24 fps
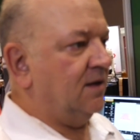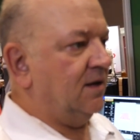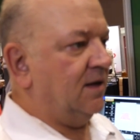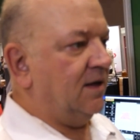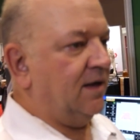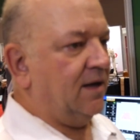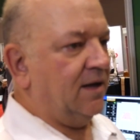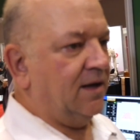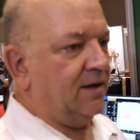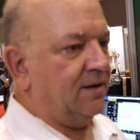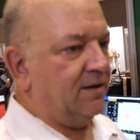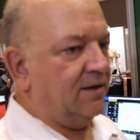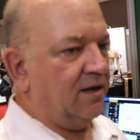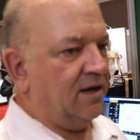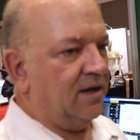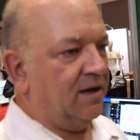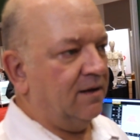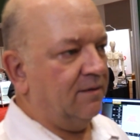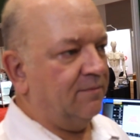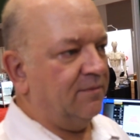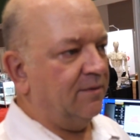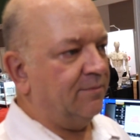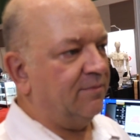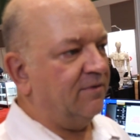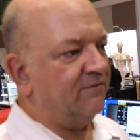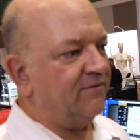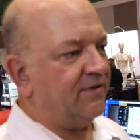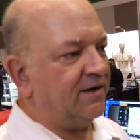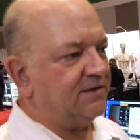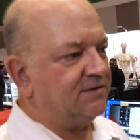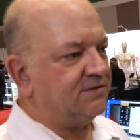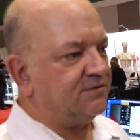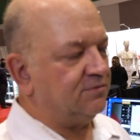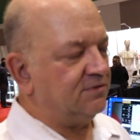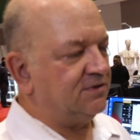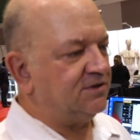And it
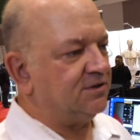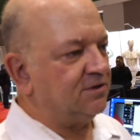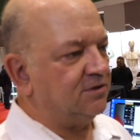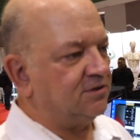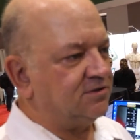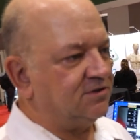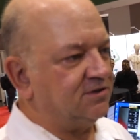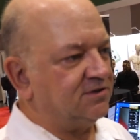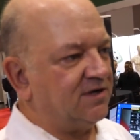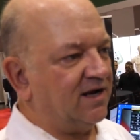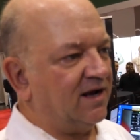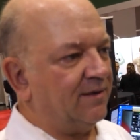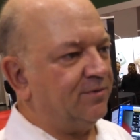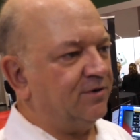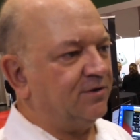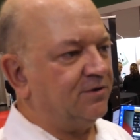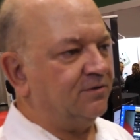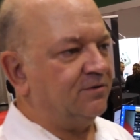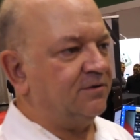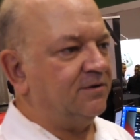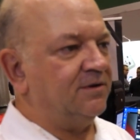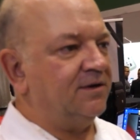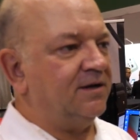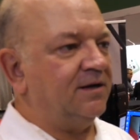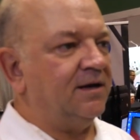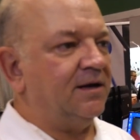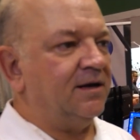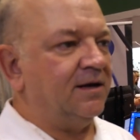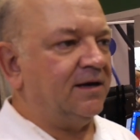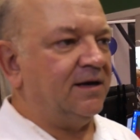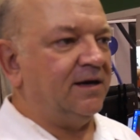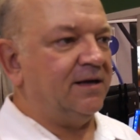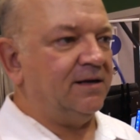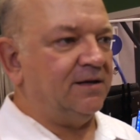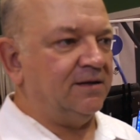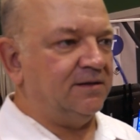provides researchers an opportunity to
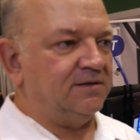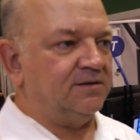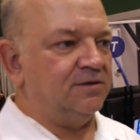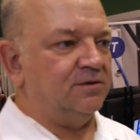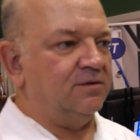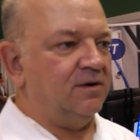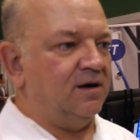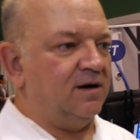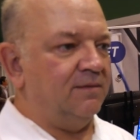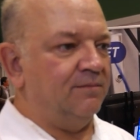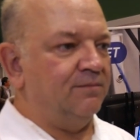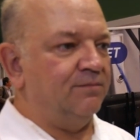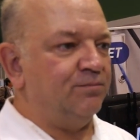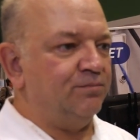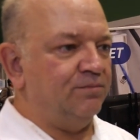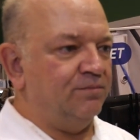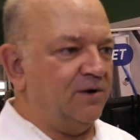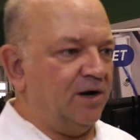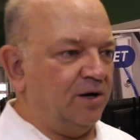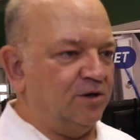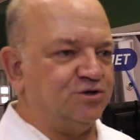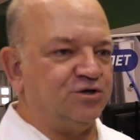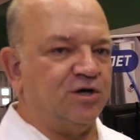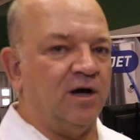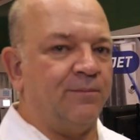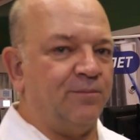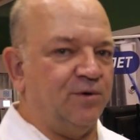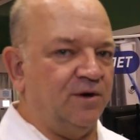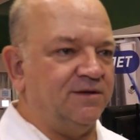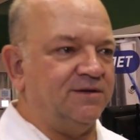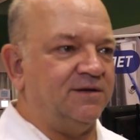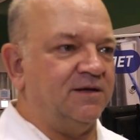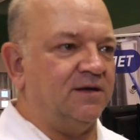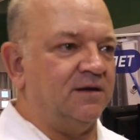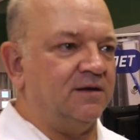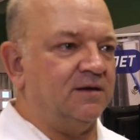get into aerosol
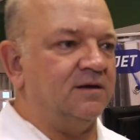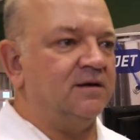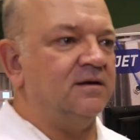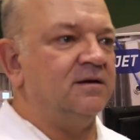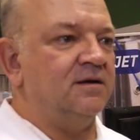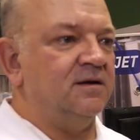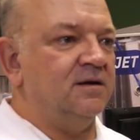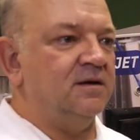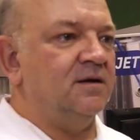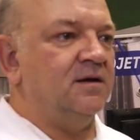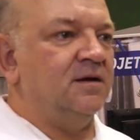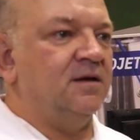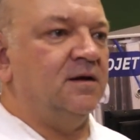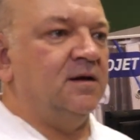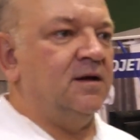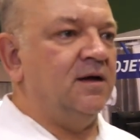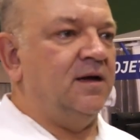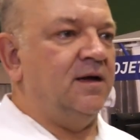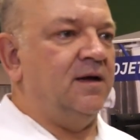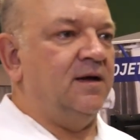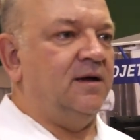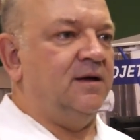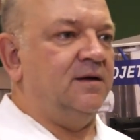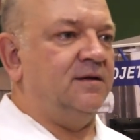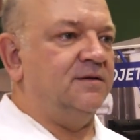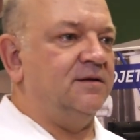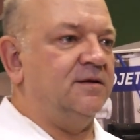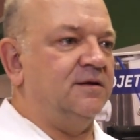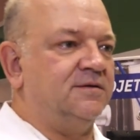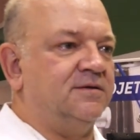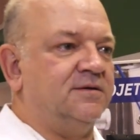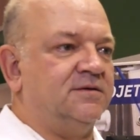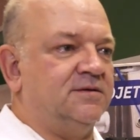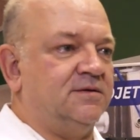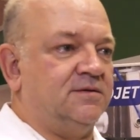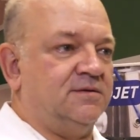printing and
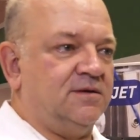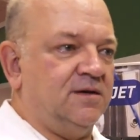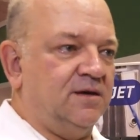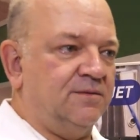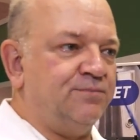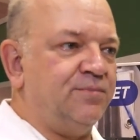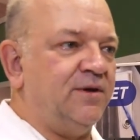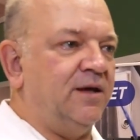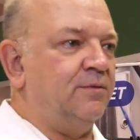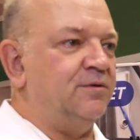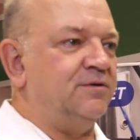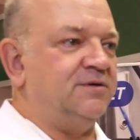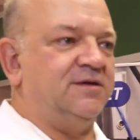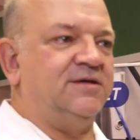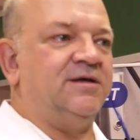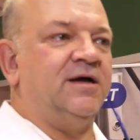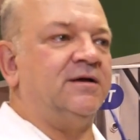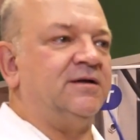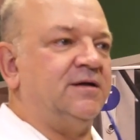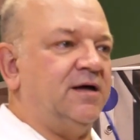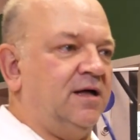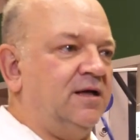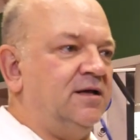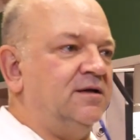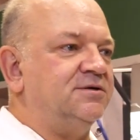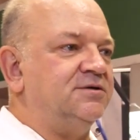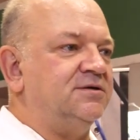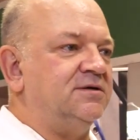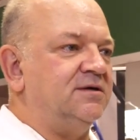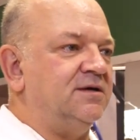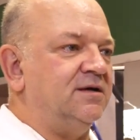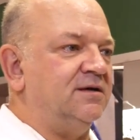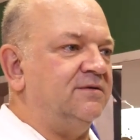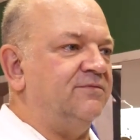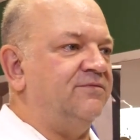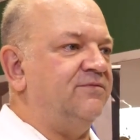play with the technology
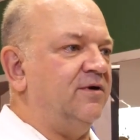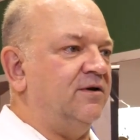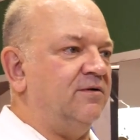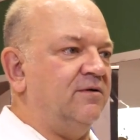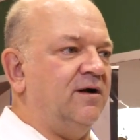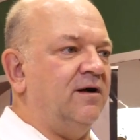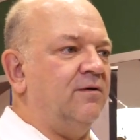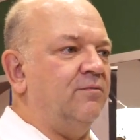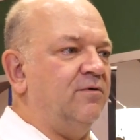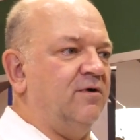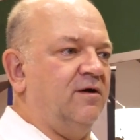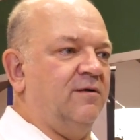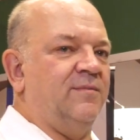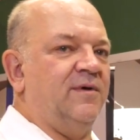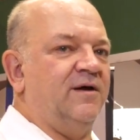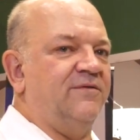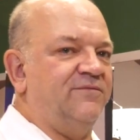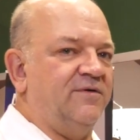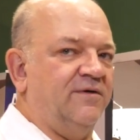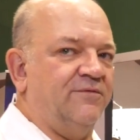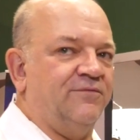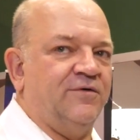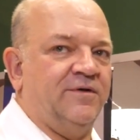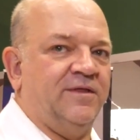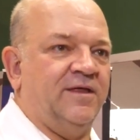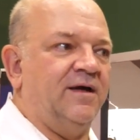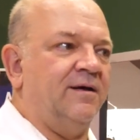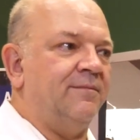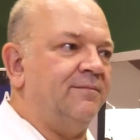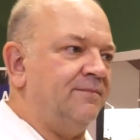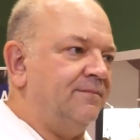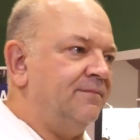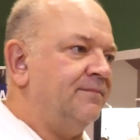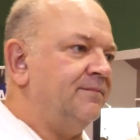and figure out where it might fit for them.